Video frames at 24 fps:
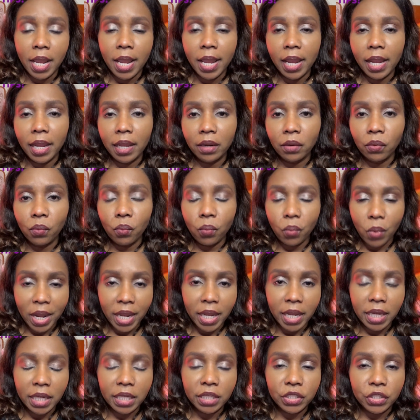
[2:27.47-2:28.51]
And a
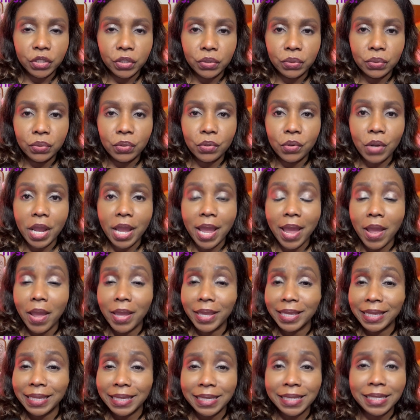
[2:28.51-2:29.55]
way to
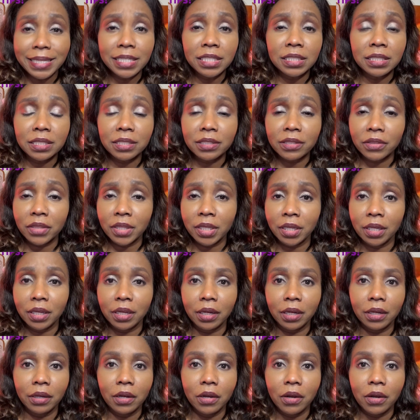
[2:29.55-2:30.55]
ease the